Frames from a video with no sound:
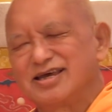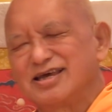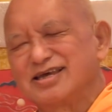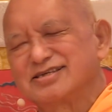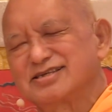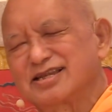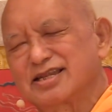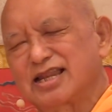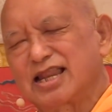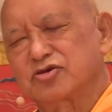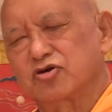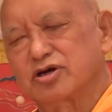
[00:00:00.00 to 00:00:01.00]
It's
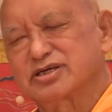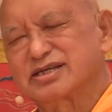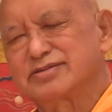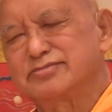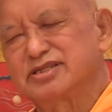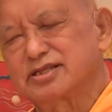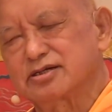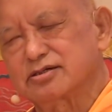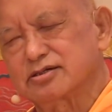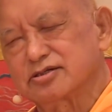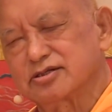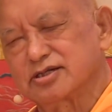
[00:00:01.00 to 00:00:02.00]
like you're a
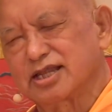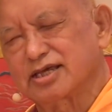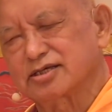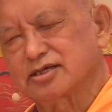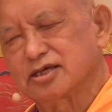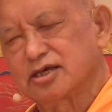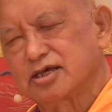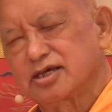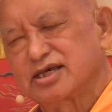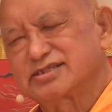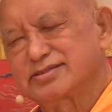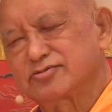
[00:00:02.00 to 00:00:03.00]
criminal. Like
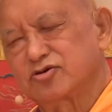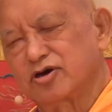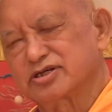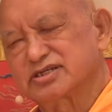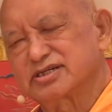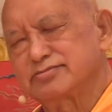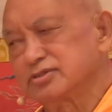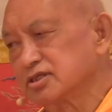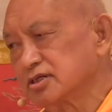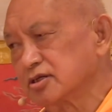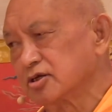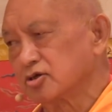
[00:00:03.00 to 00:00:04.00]
as if you're a
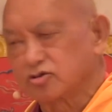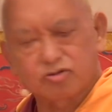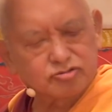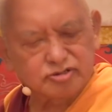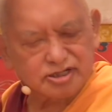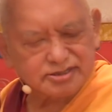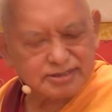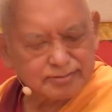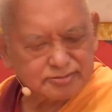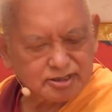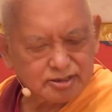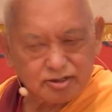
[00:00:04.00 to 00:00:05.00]
criminal, you're doing
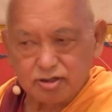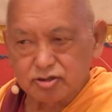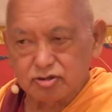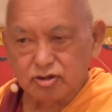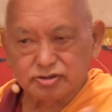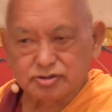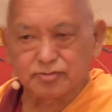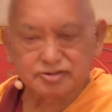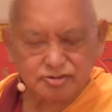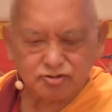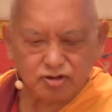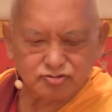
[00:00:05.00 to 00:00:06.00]
something you're
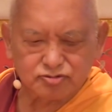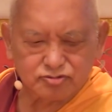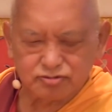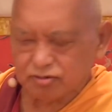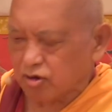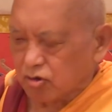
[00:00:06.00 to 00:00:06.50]
supposed not to do.